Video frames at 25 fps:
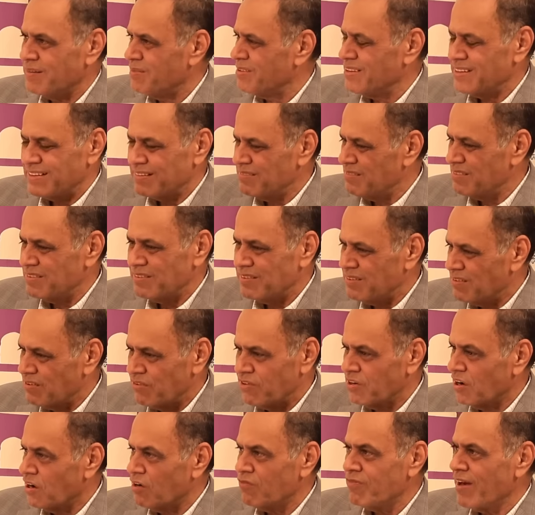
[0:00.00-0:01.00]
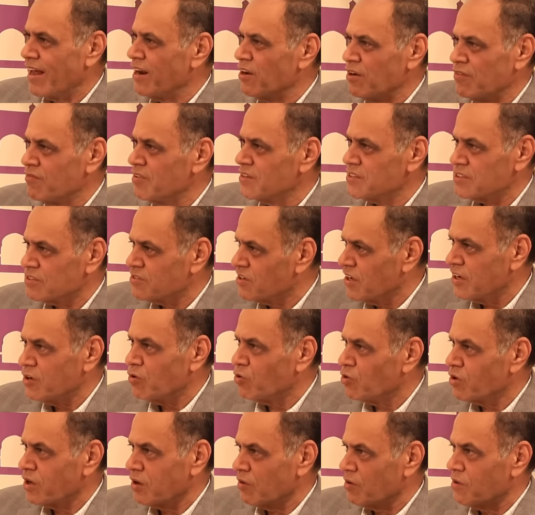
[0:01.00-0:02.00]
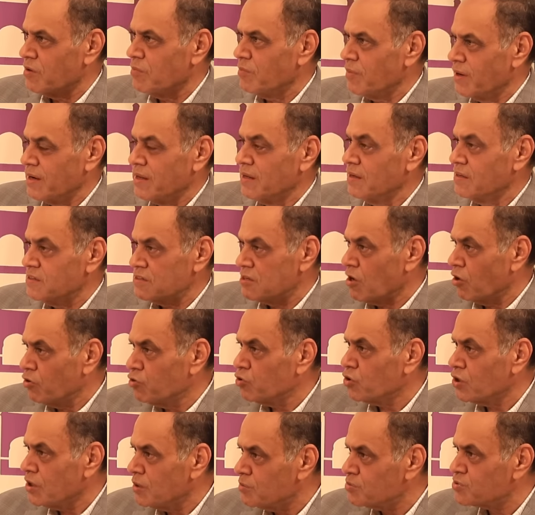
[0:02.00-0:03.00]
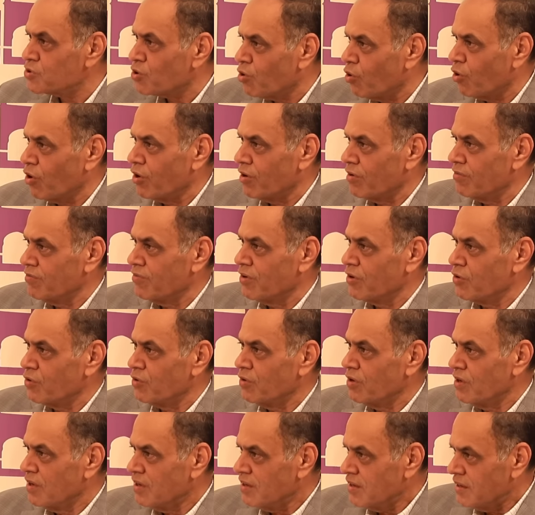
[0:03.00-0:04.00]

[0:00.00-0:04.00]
I mean, the real value investors really don't care about the money. It's how you keep score, Varun.